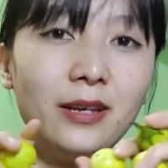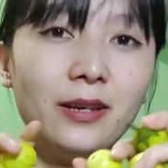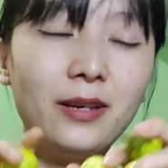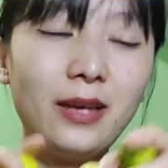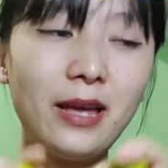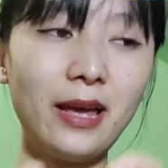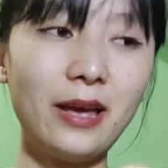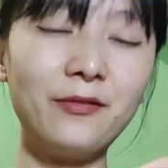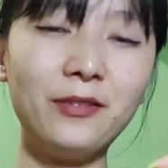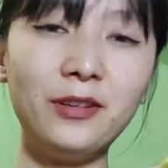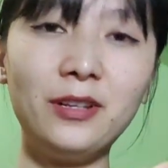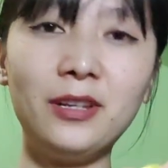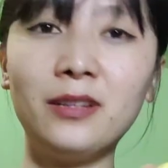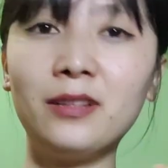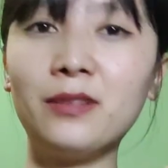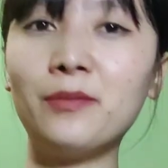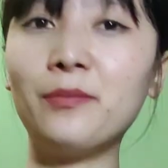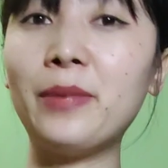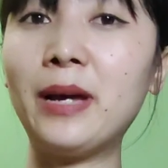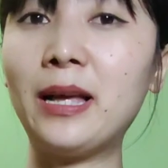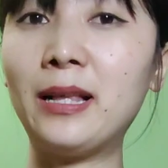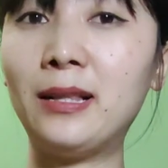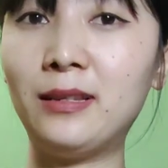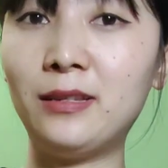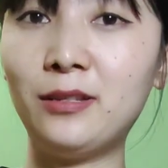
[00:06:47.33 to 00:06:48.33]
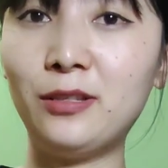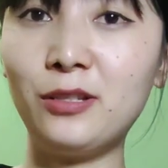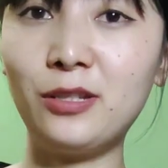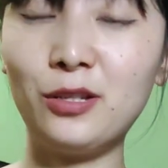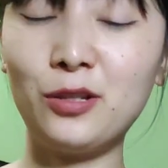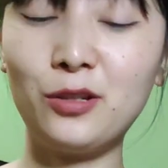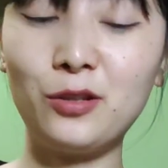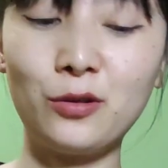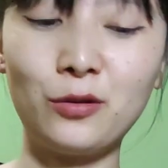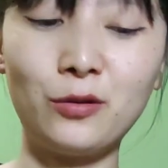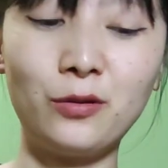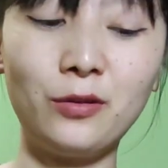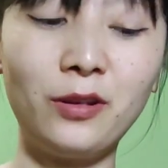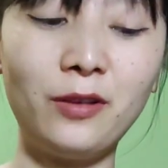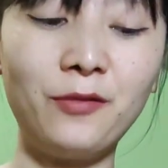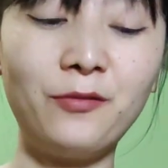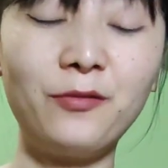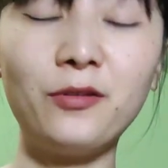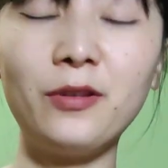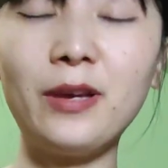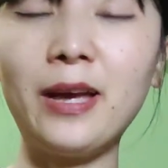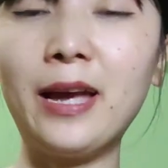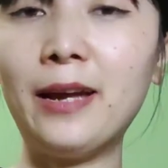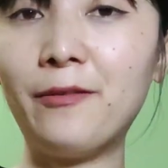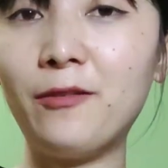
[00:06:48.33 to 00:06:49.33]
Have it in a balance. So if
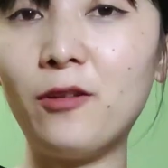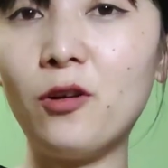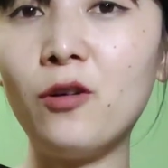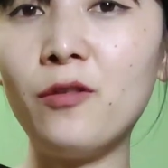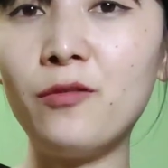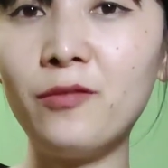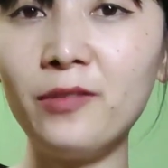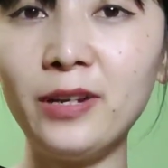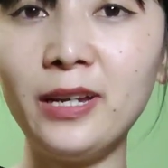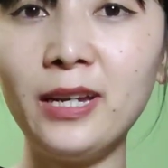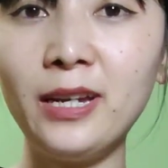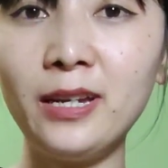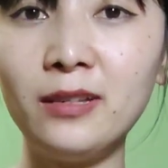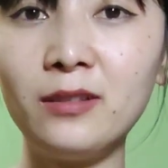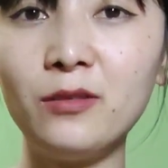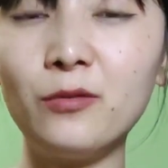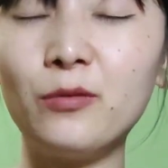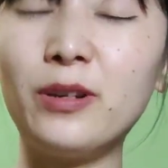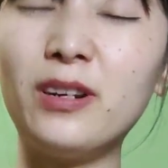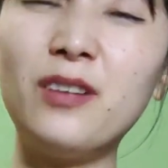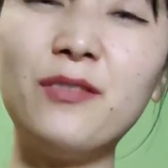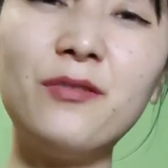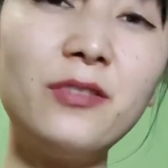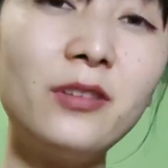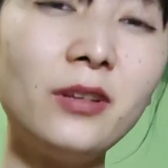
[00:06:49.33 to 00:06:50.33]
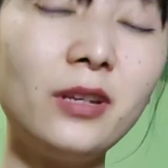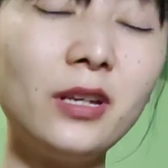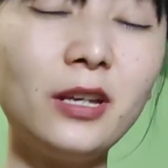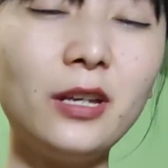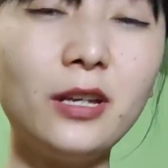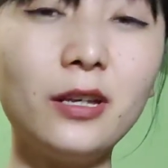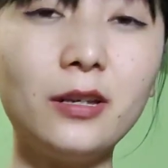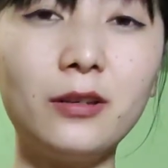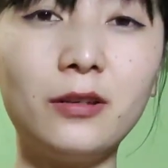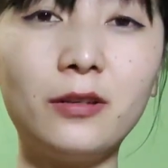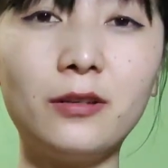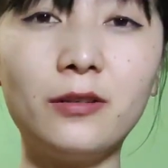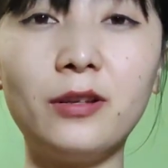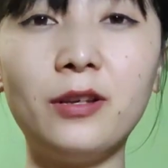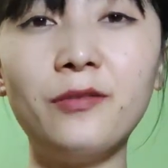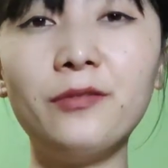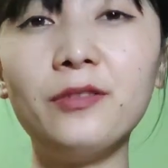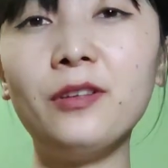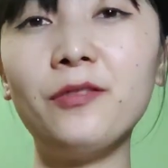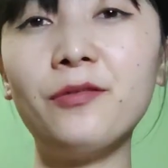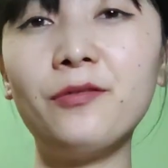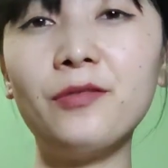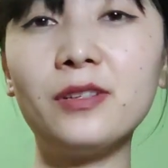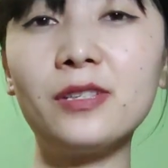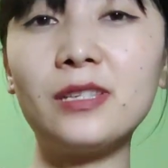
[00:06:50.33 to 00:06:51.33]
you overeat whatever, even
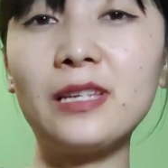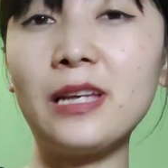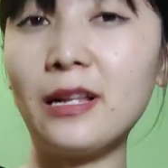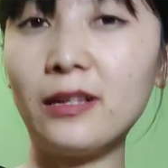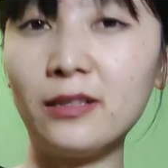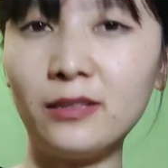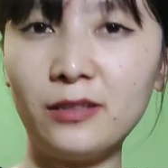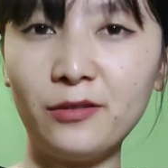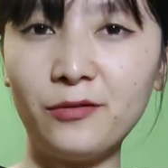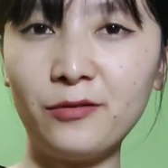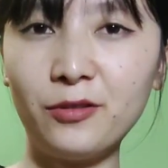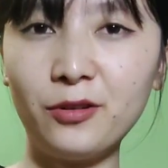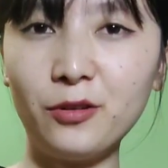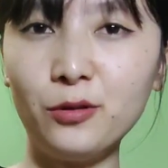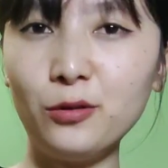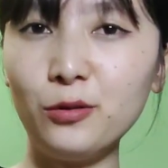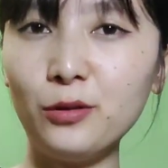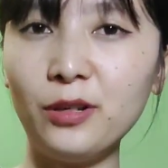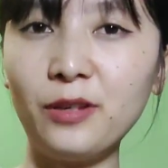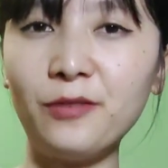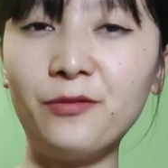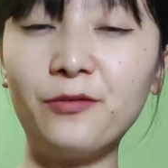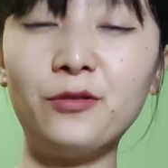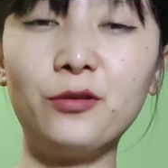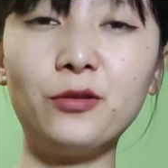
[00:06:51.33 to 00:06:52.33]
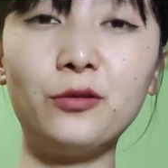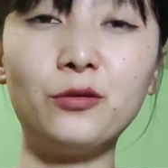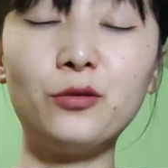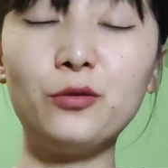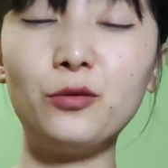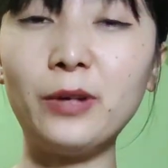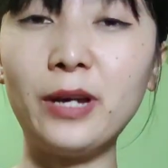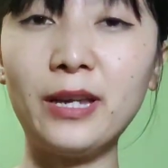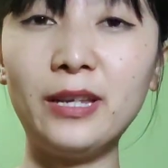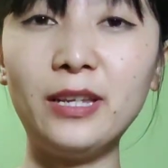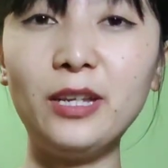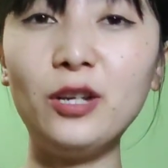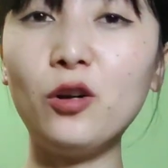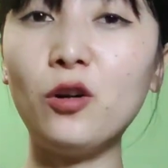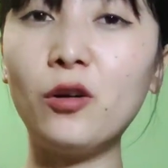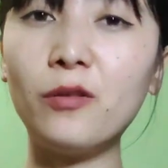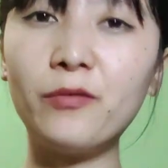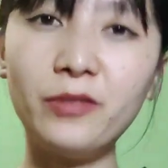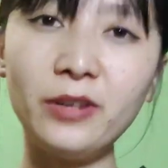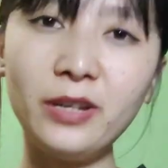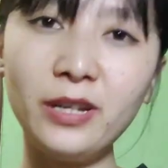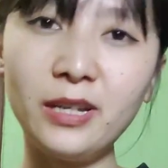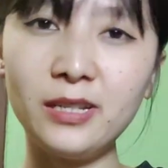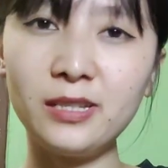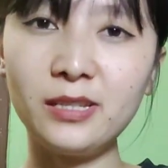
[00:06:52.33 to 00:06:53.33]
if it's healthy for you, if you do any
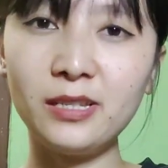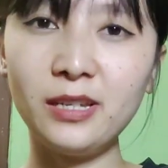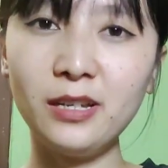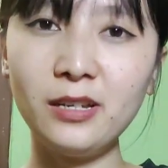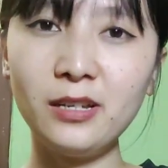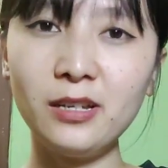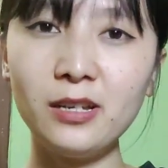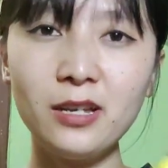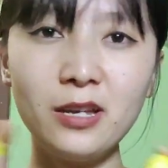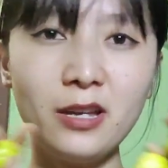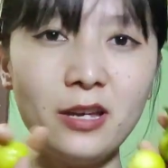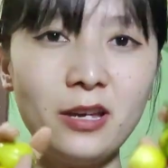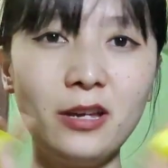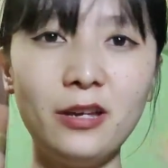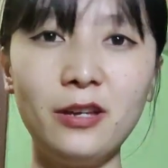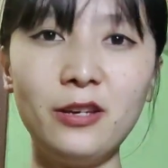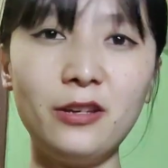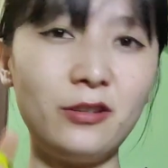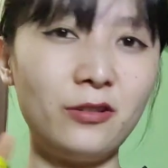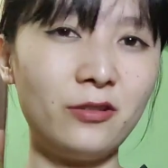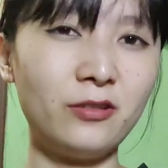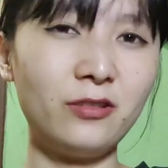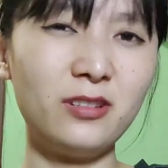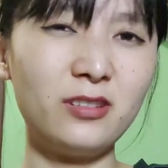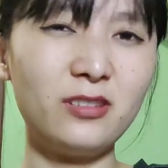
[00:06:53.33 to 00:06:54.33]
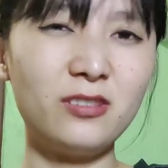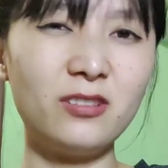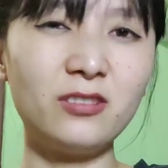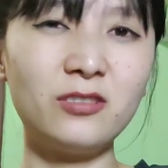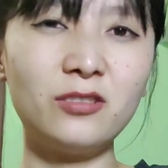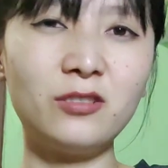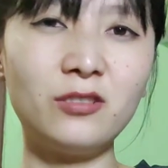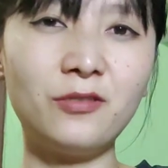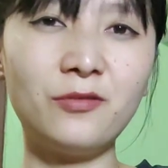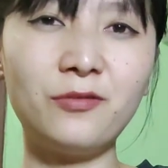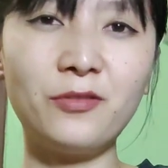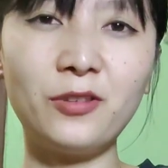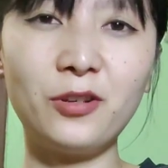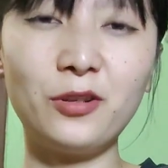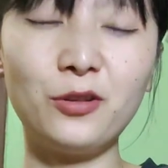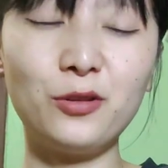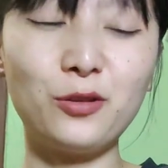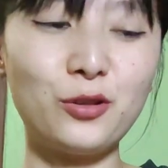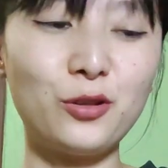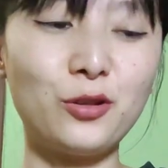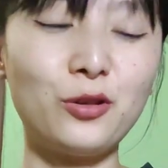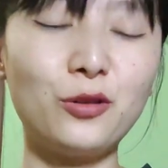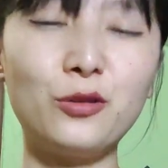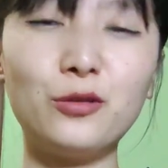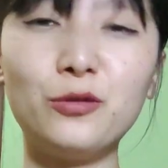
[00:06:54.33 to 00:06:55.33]
overeating, it's not good for you.
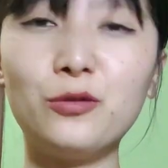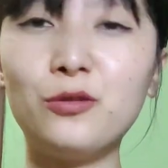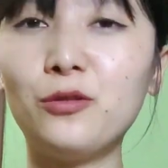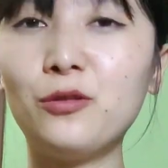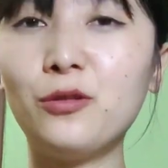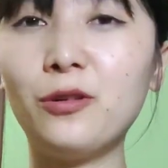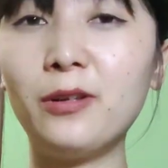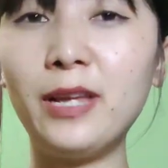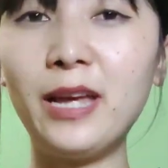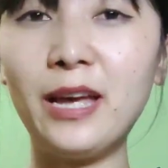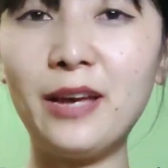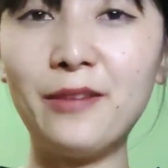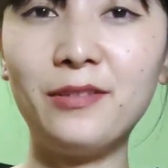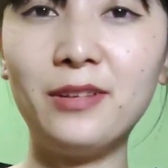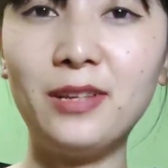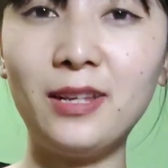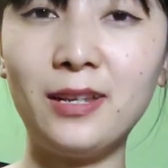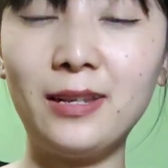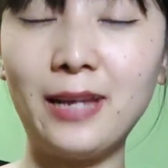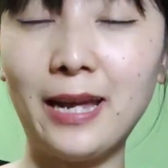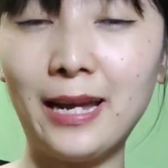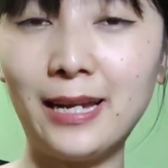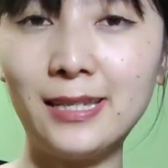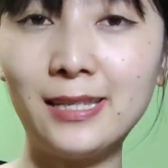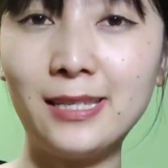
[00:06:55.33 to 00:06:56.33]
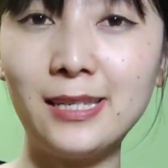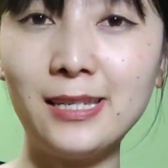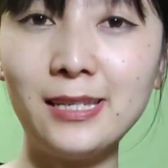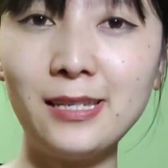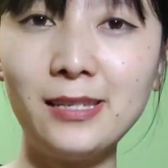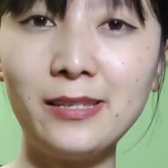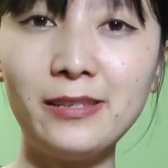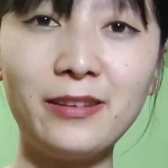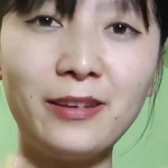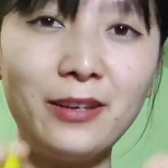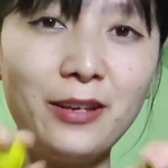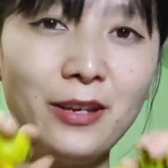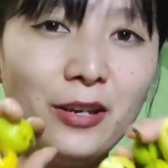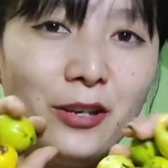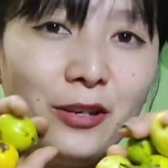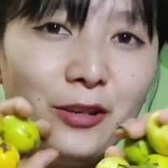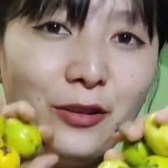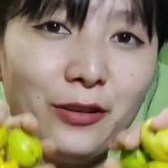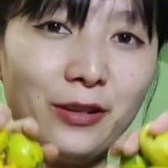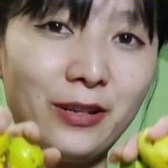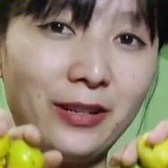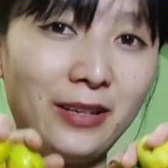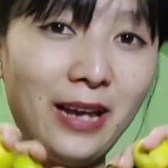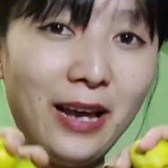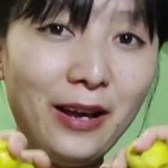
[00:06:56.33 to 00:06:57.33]
So do not have it in excess.
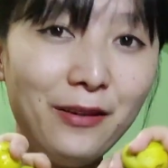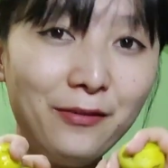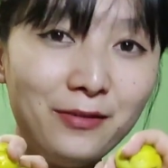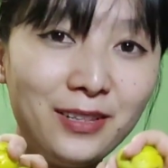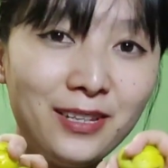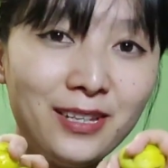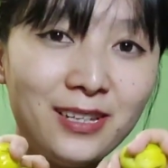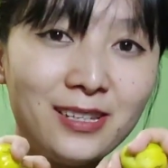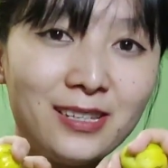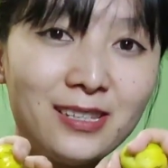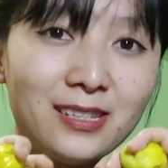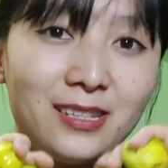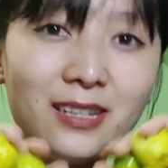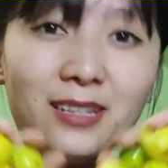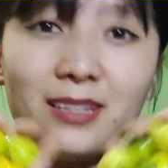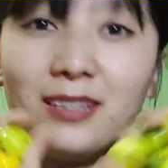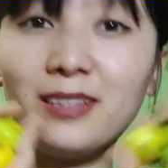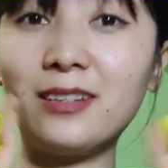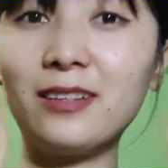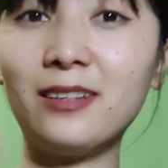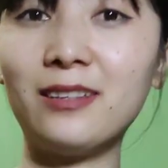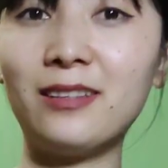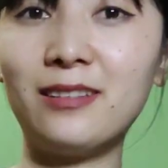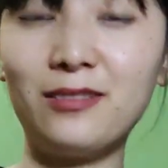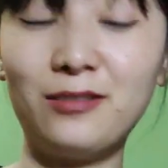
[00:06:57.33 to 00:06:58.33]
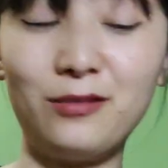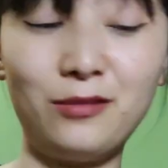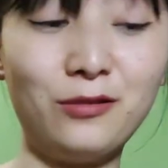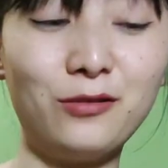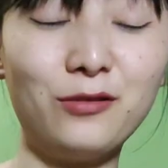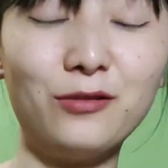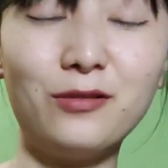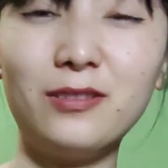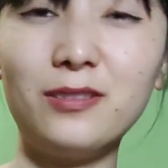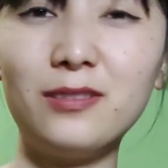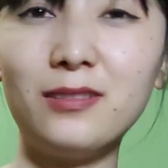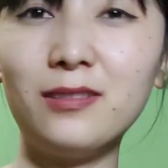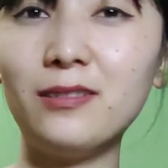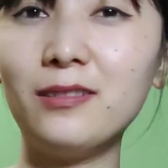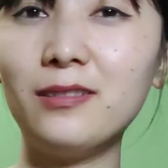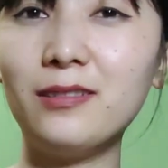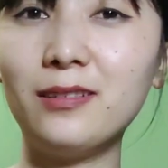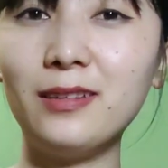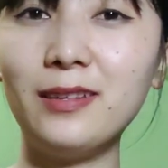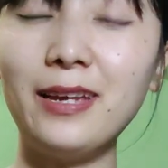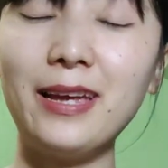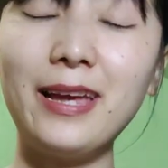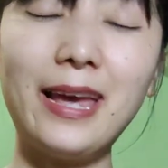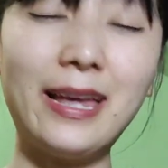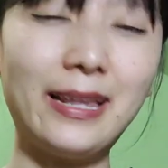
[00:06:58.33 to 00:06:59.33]
You can have this. It can,
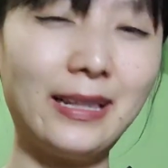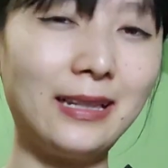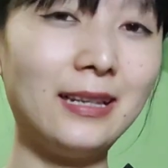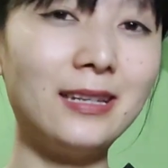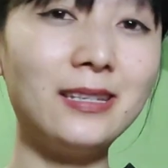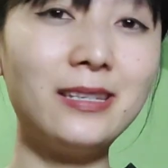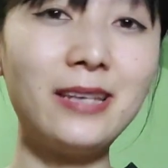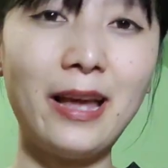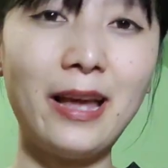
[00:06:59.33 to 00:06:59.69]
at least